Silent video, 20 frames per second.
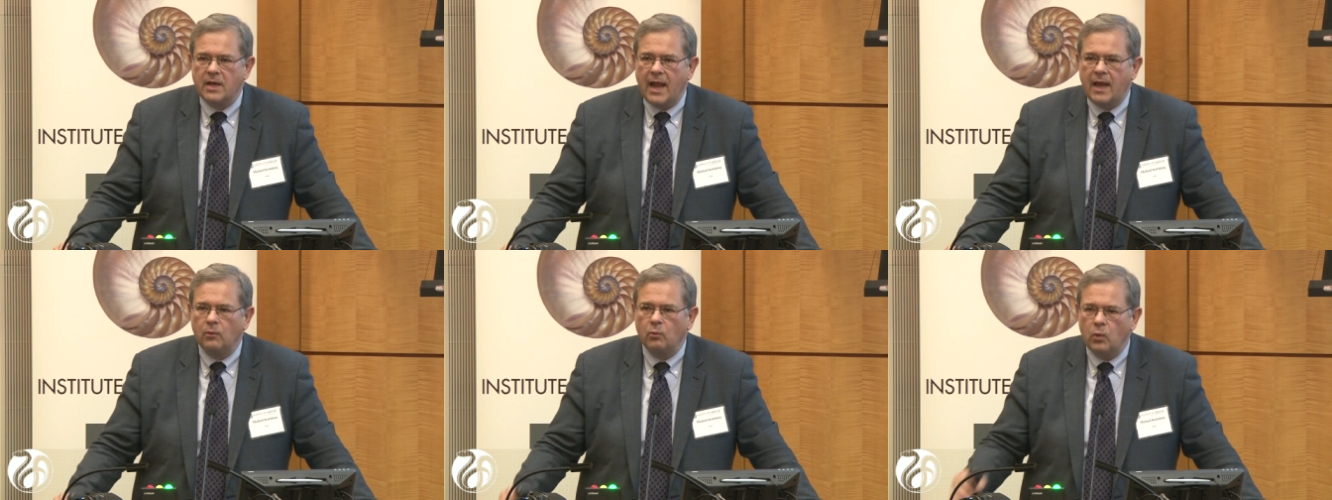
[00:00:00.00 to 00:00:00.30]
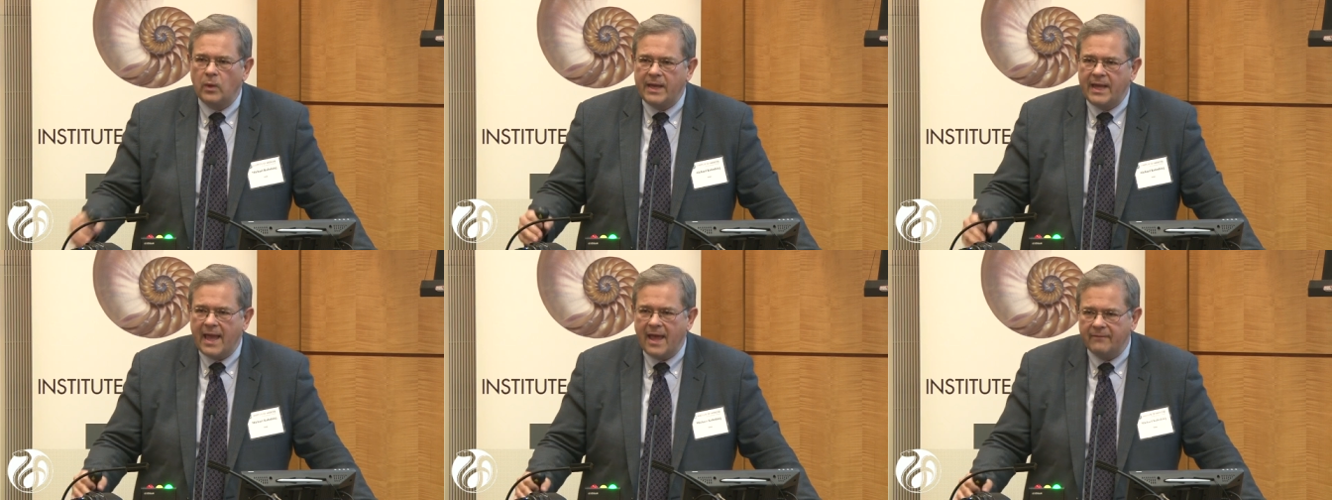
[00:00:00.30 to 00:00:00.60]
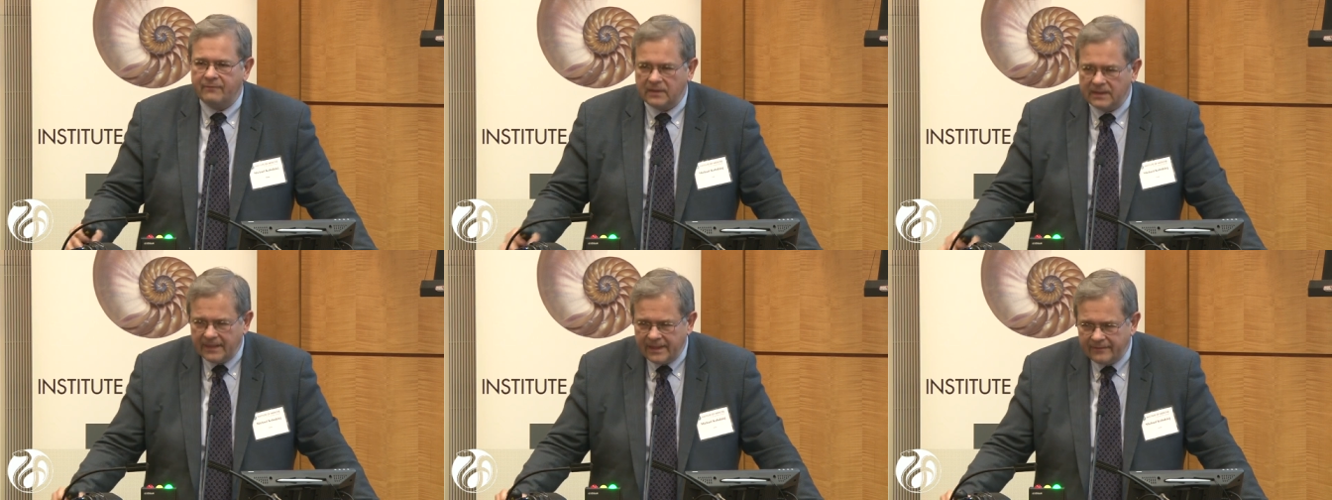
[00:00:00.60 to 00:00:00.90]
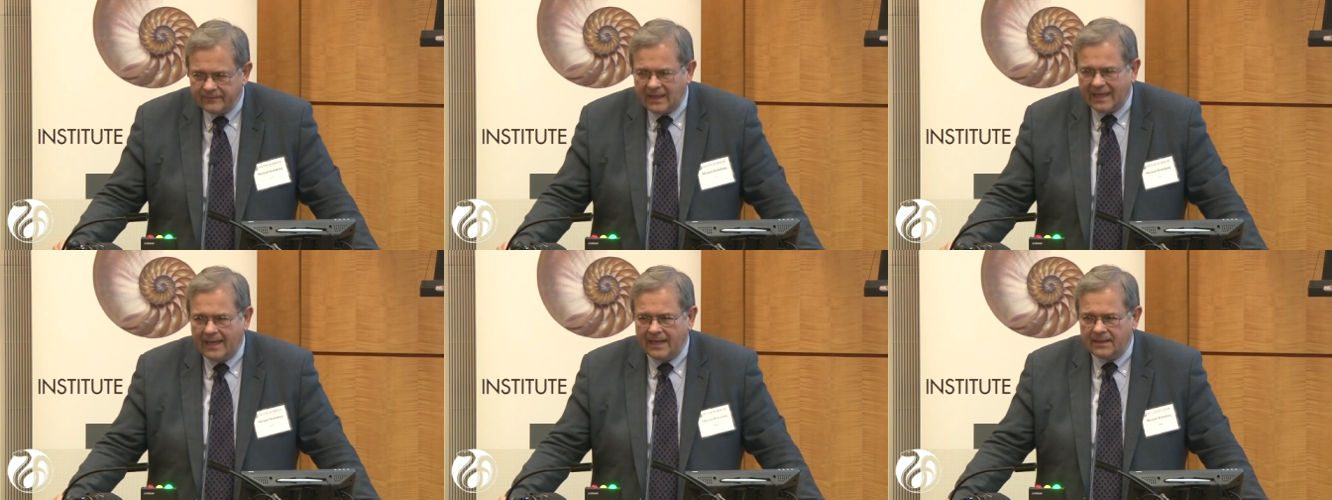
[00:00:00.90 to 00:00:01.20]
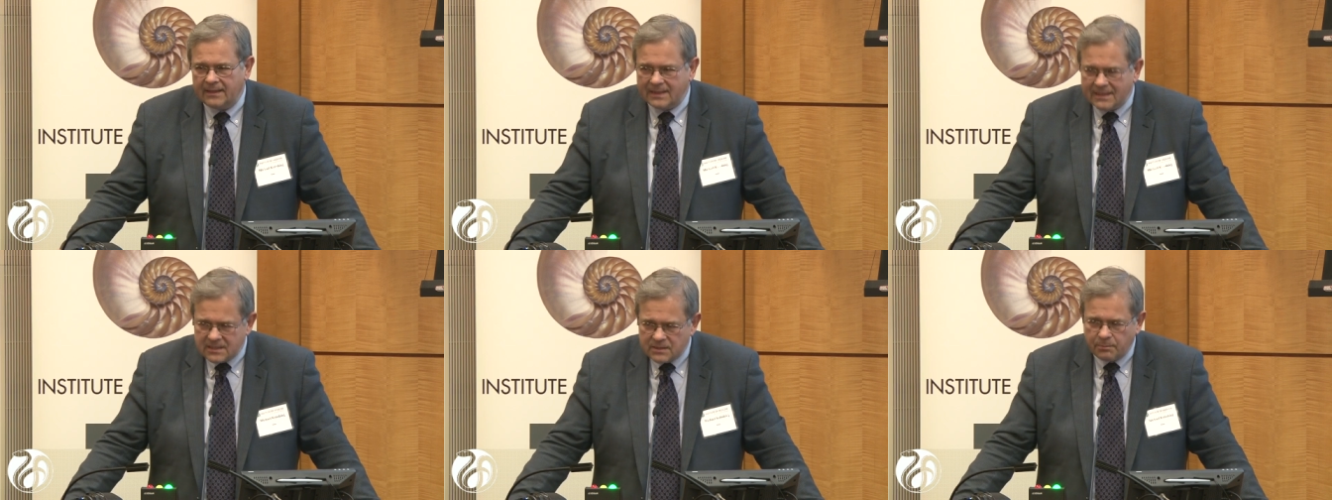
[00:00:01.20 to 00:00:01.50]
And we have lived in
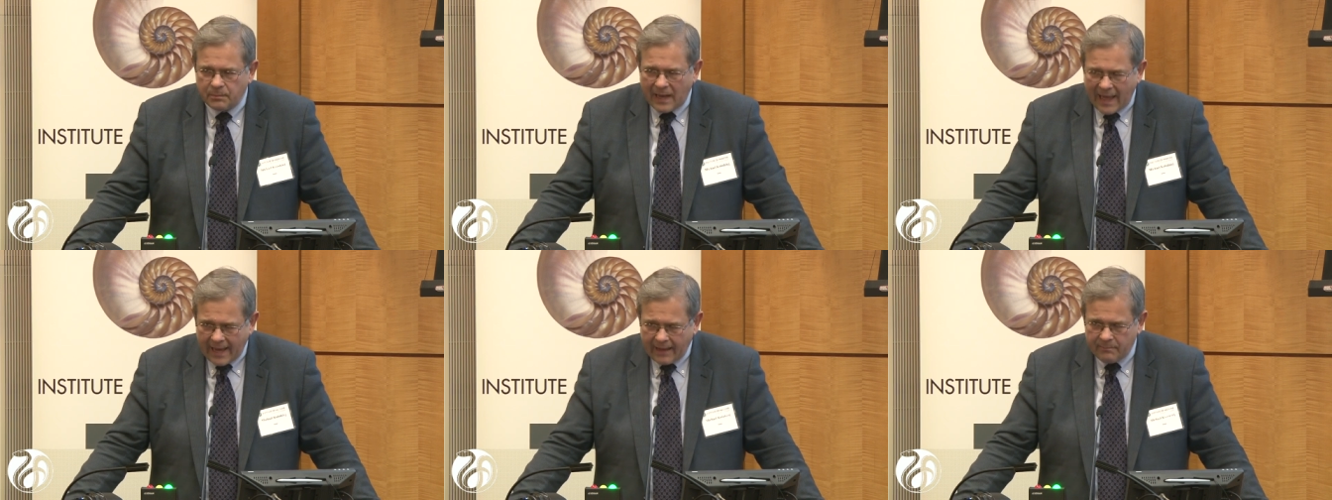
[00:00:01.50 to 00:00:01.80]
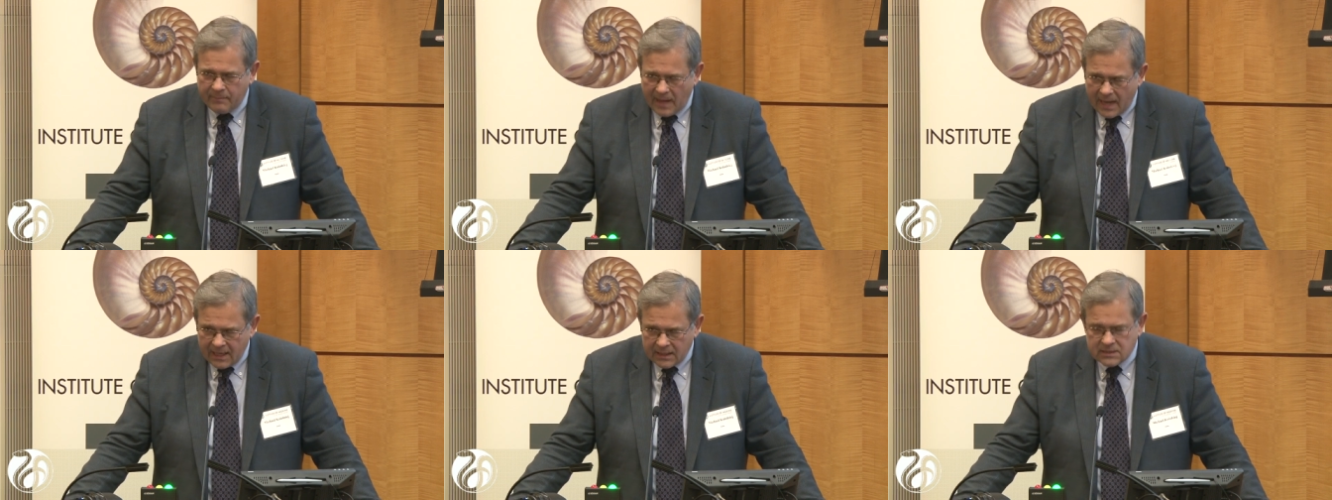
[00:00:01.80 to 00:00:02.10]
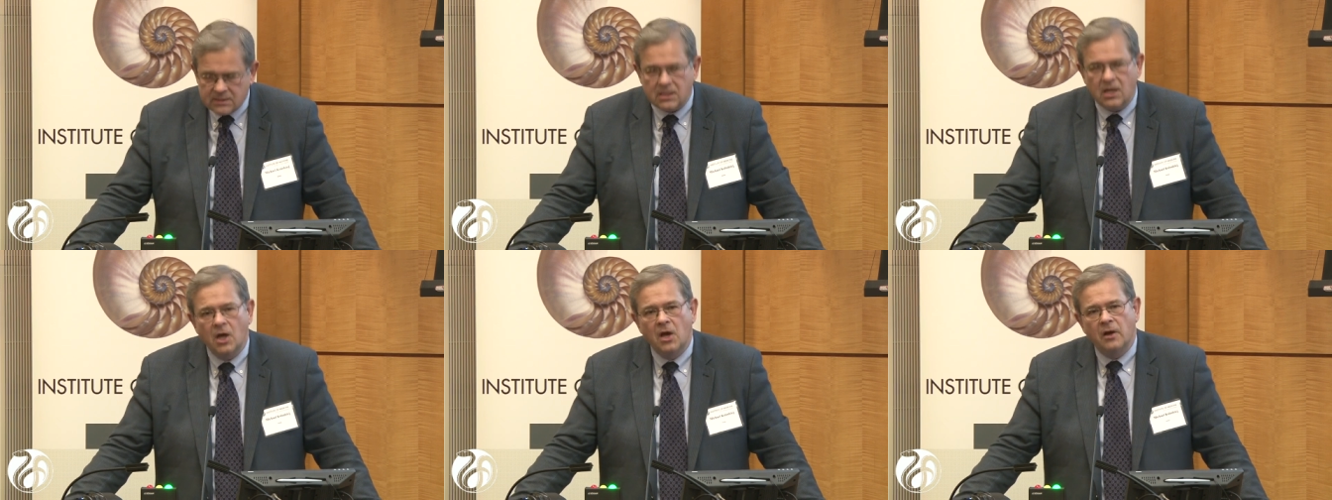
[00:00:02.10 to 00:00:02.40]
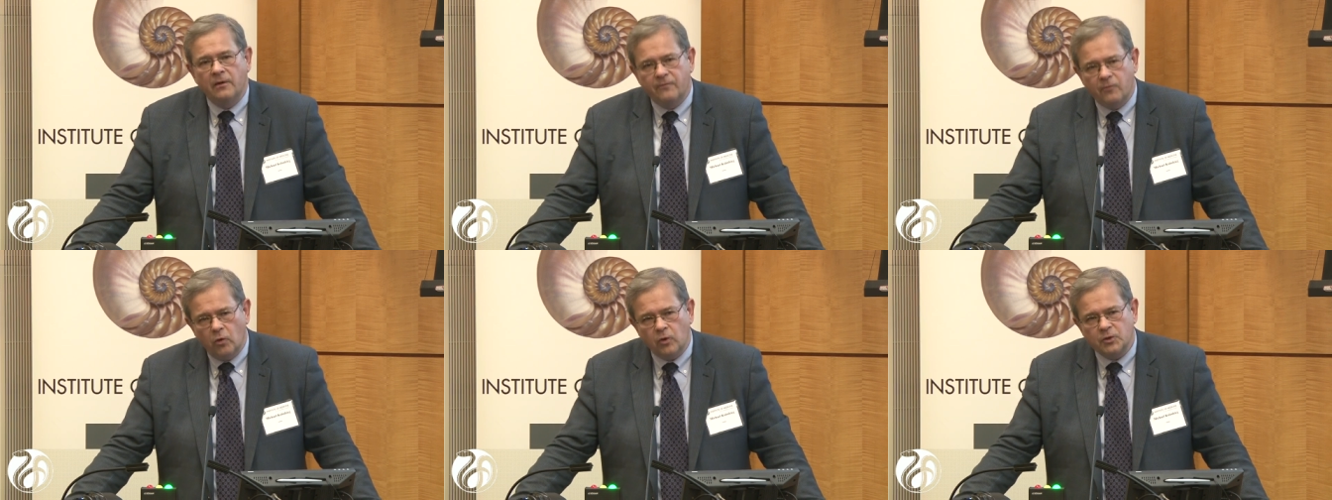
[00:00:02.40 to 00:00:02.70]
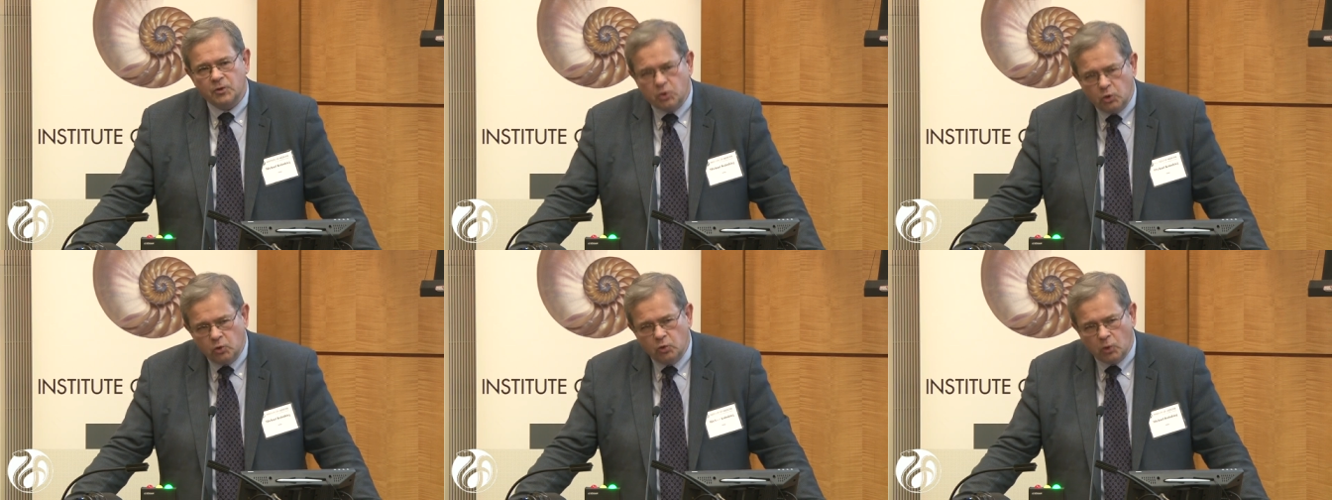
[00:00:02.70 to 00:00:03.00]
this black box for
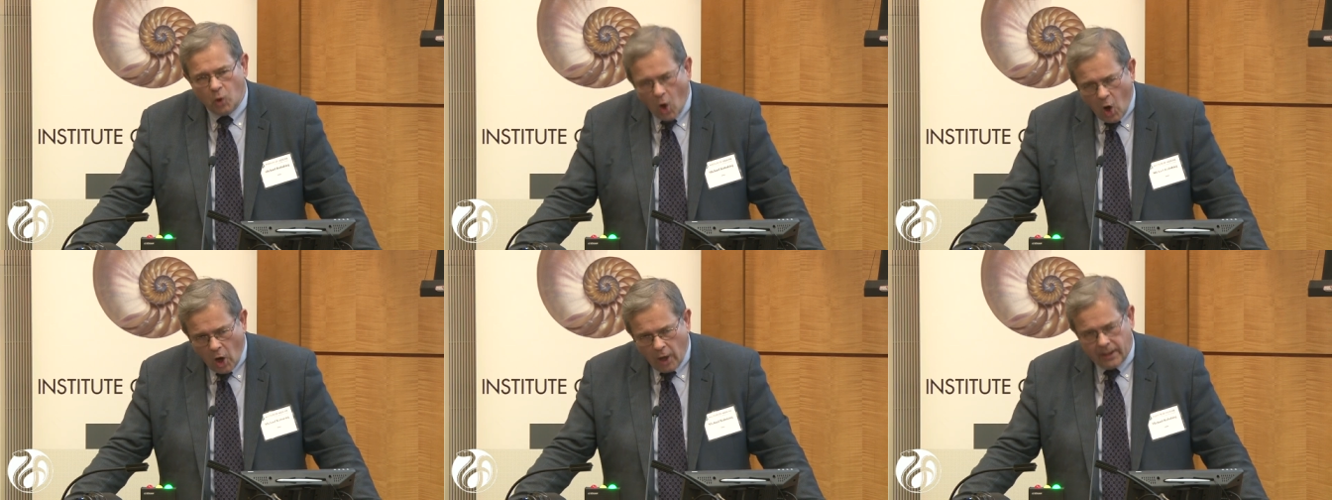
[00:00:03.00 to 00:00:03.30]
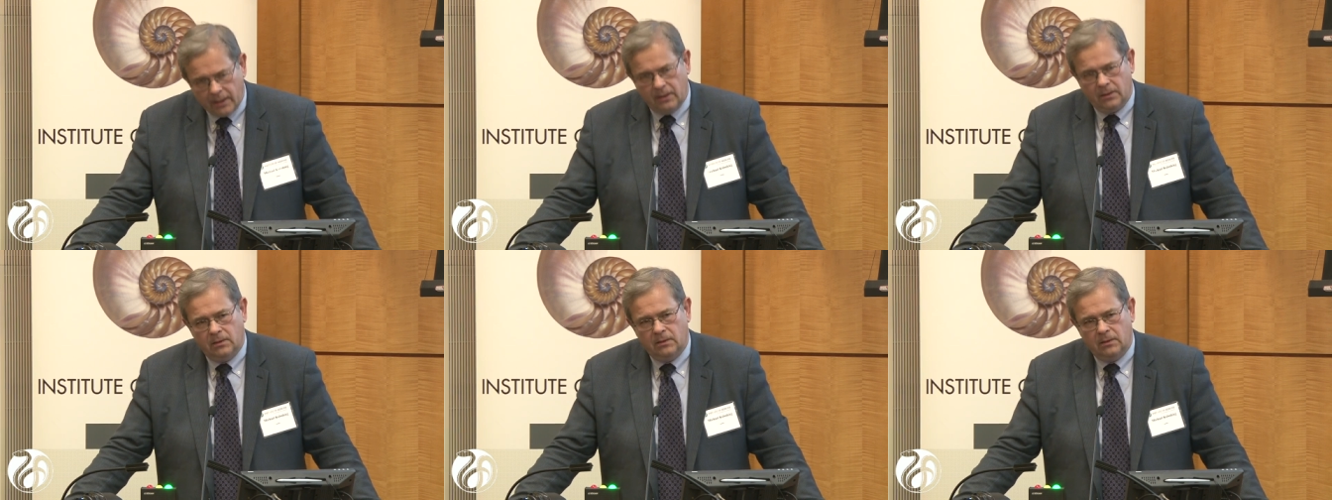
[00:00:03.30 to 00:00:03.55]
too long.